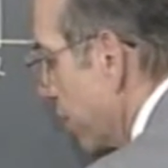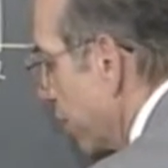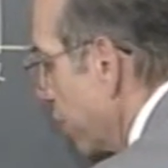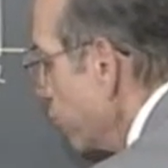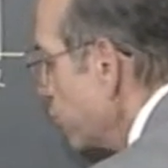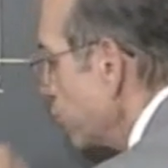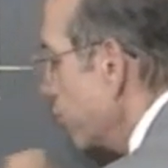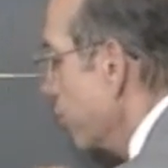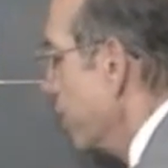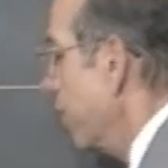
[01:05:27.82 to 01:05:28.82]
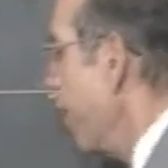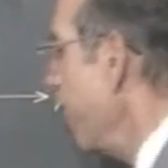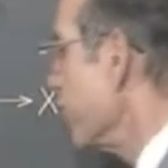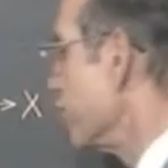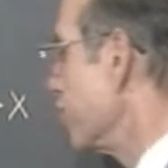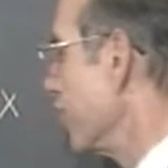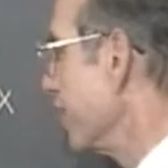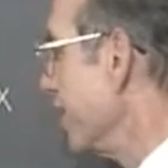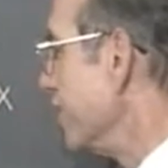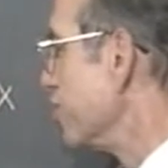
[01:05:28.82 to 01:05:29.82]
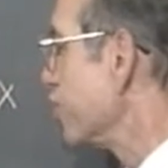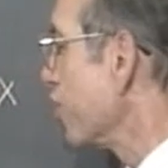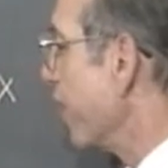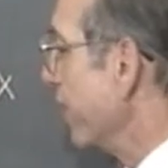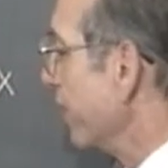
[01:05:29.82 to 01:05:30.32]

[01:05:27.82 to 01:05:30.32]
close to it other circle inside.